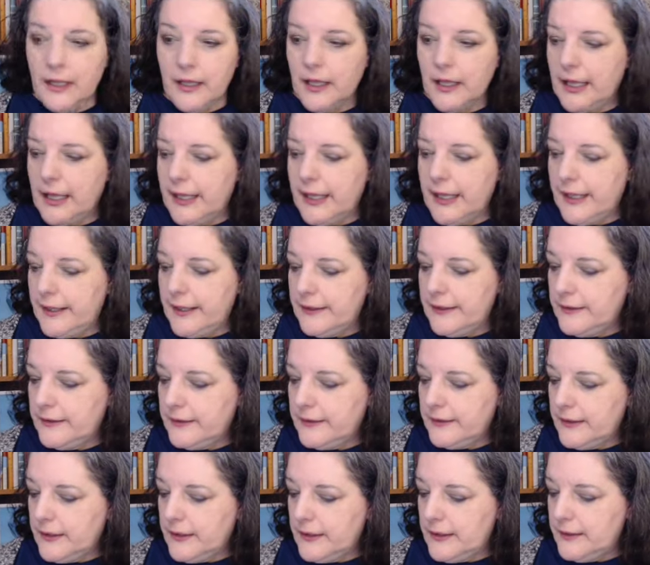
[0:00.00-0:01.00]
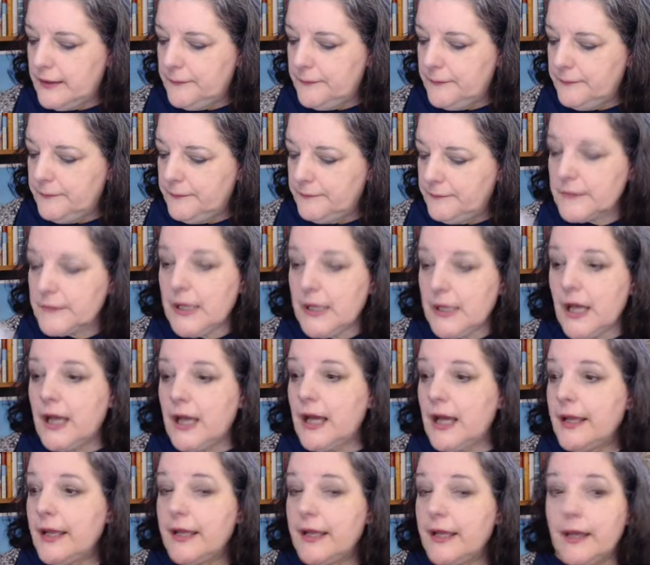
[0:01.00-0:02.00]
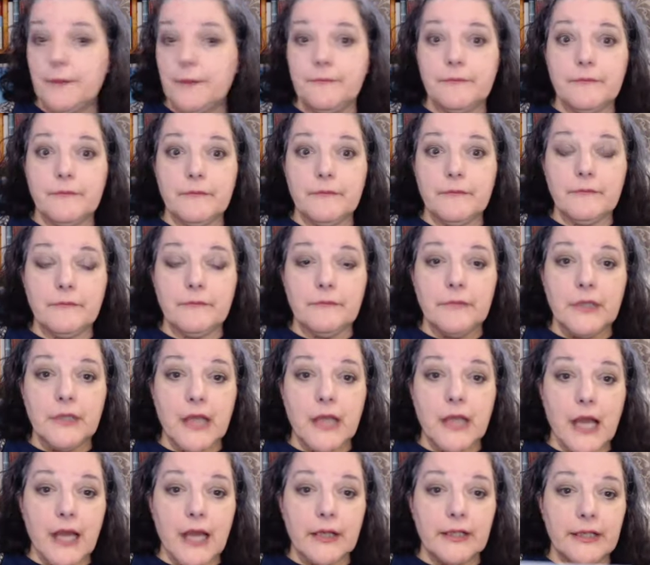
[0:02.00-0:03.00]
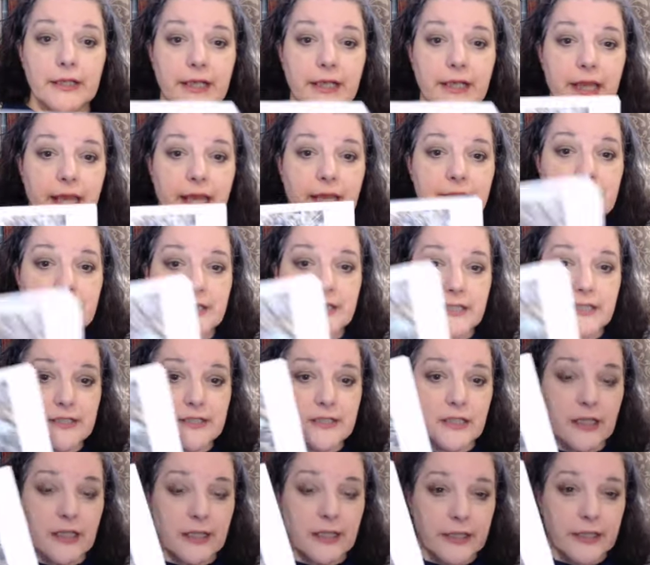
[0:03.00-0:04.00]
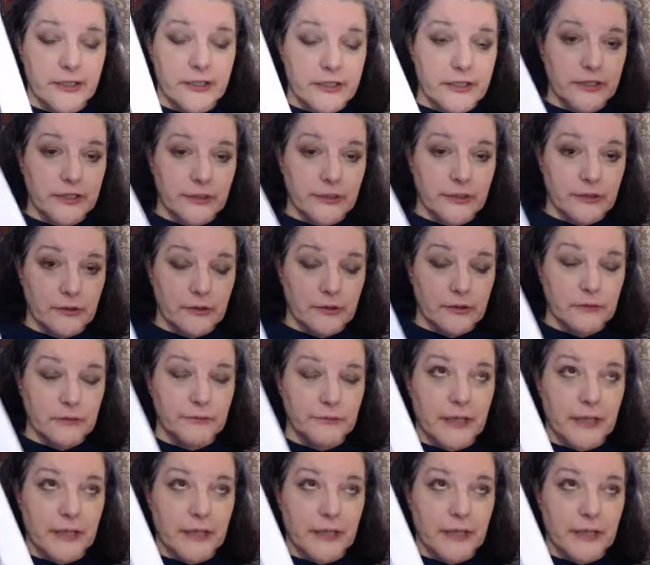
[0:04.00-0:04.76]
And I am not going to cast this on until